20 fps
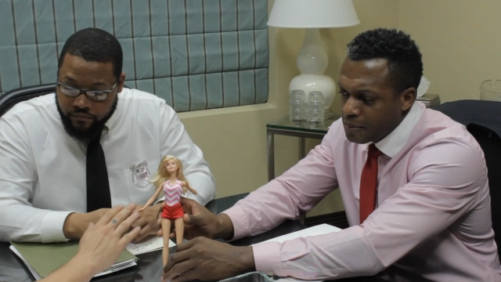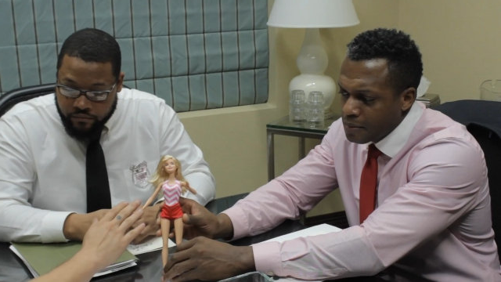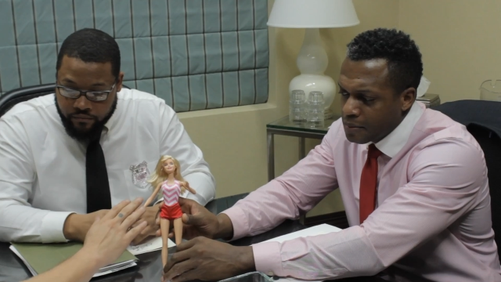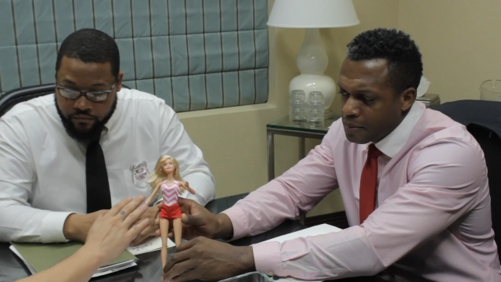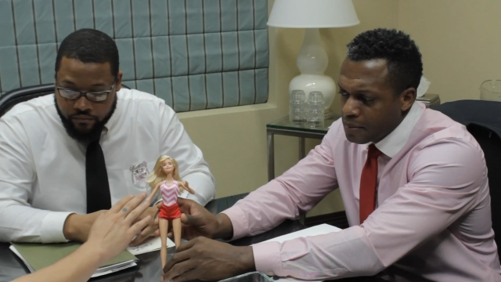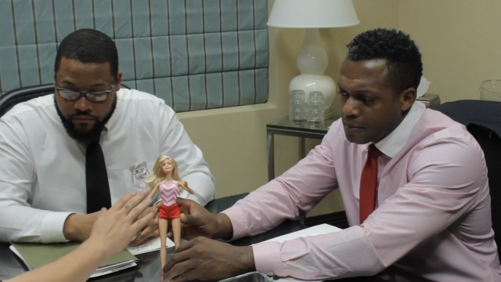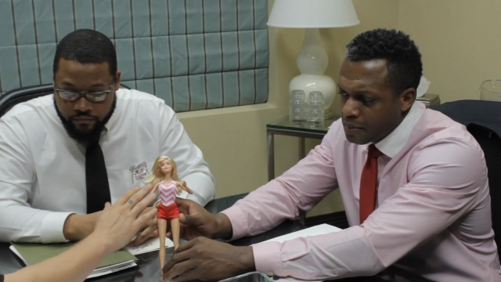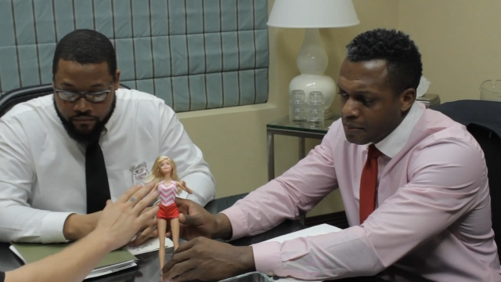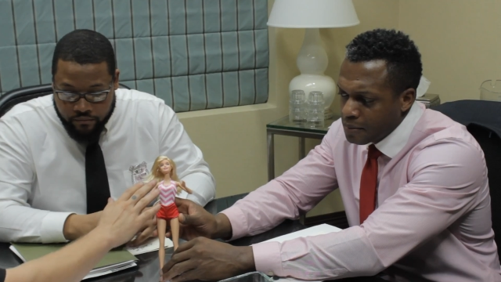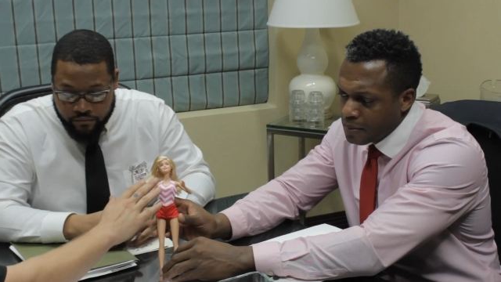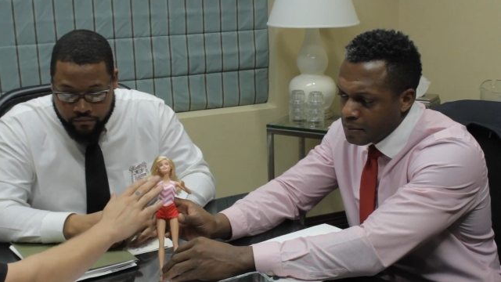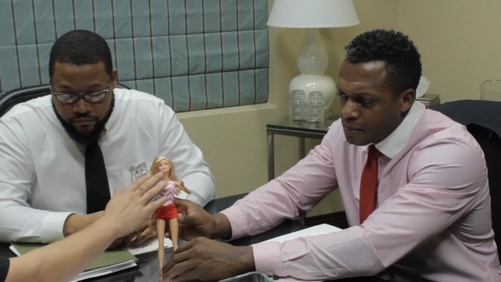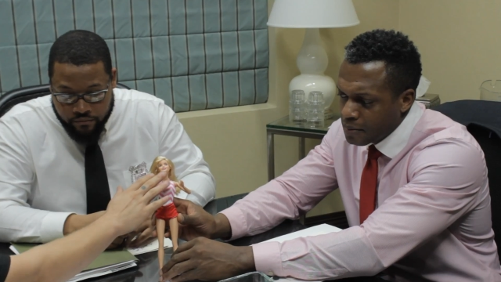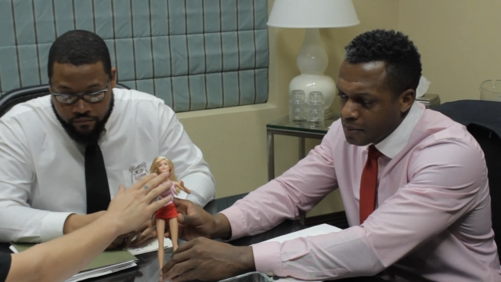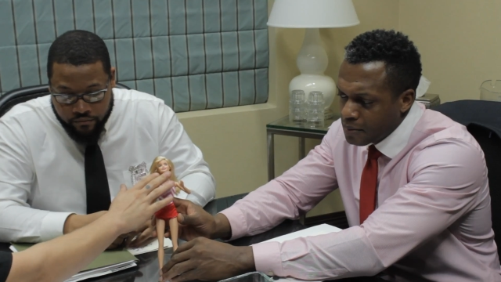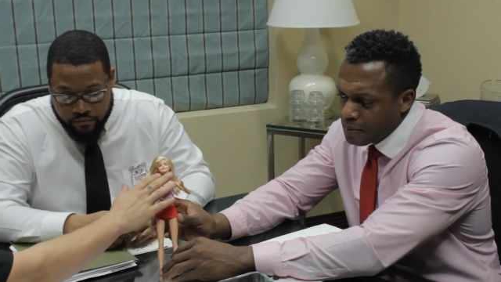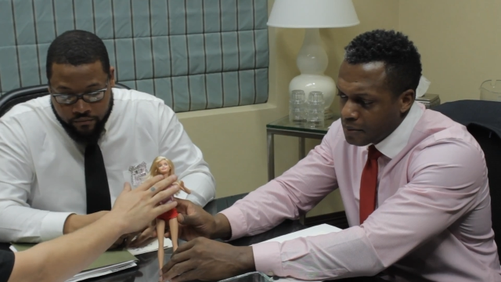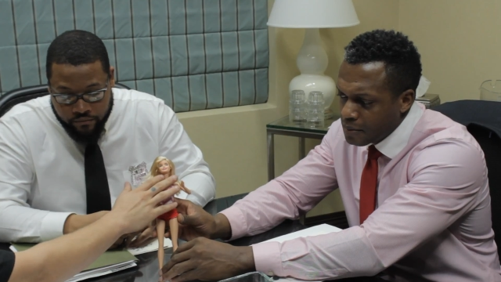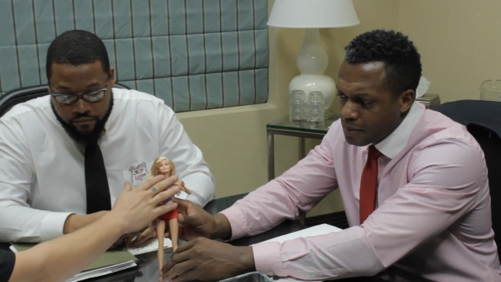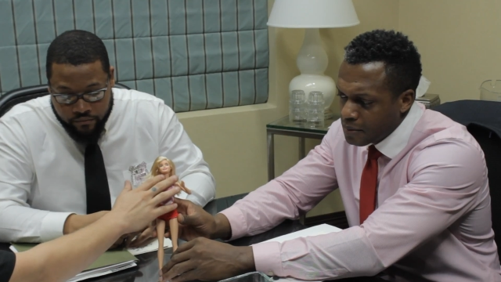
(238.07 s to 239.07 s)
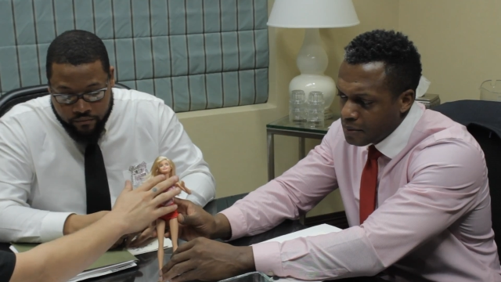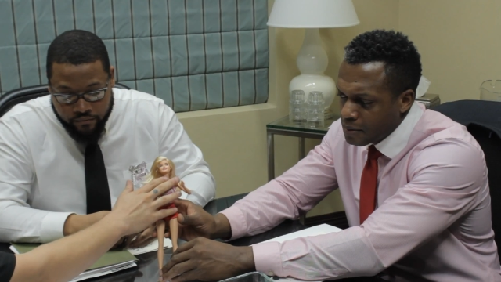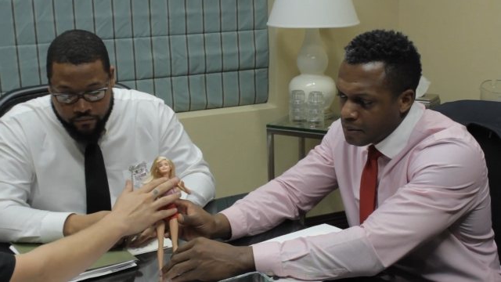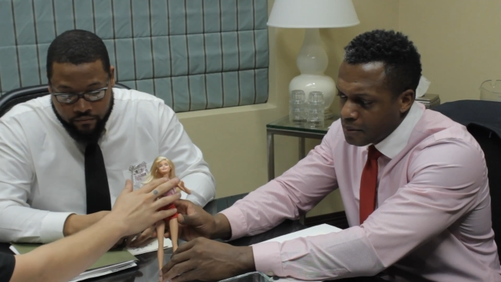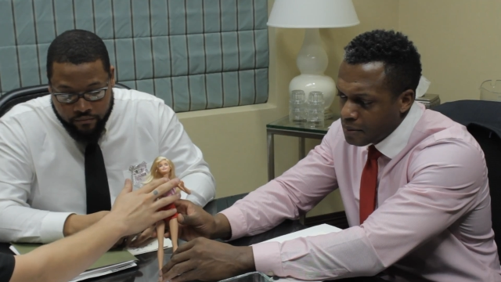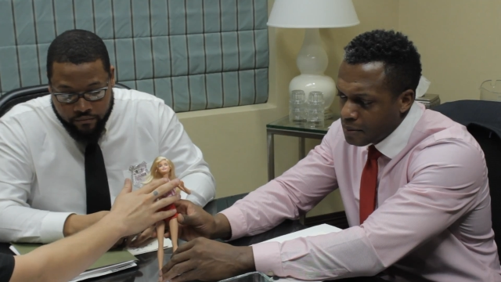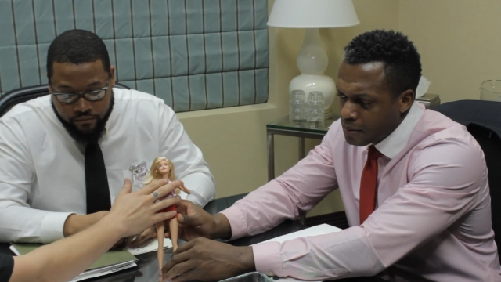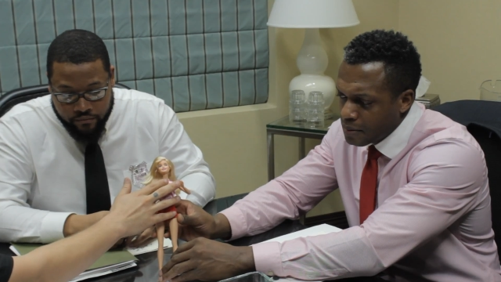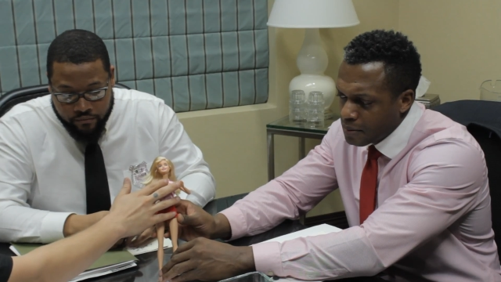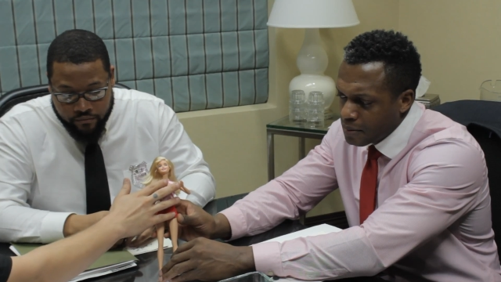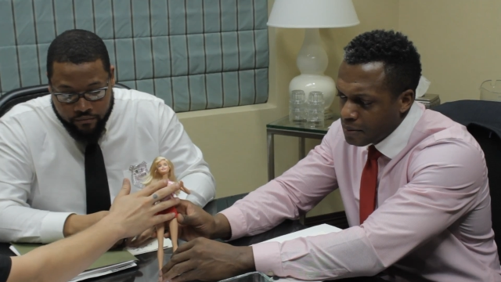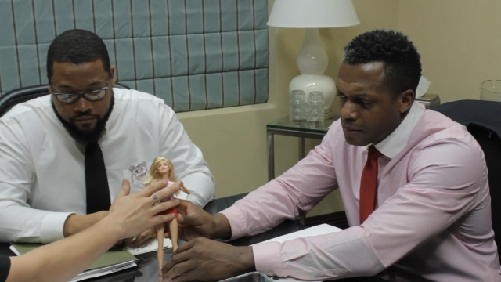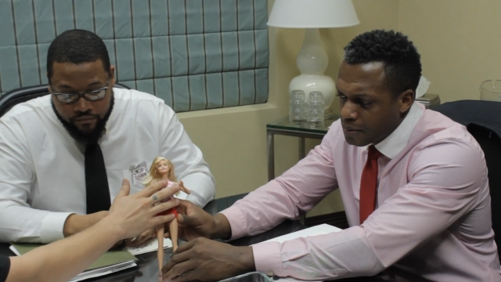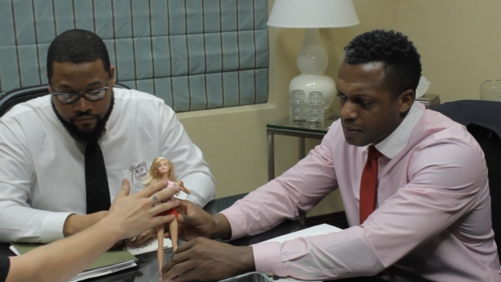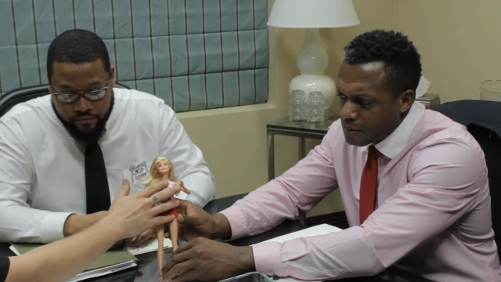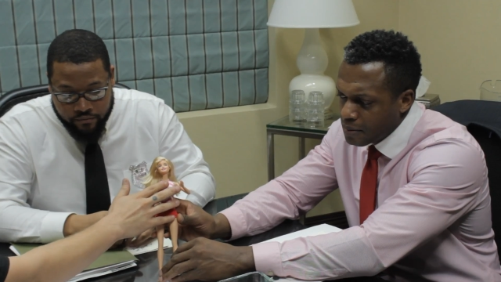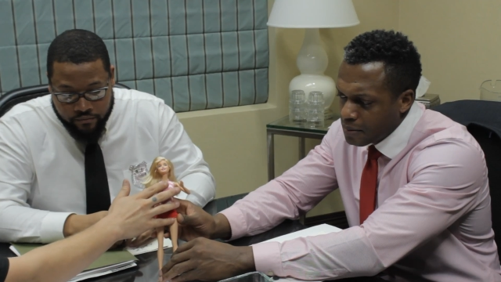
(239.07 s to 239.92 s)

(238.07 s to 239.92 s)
Nothing is said.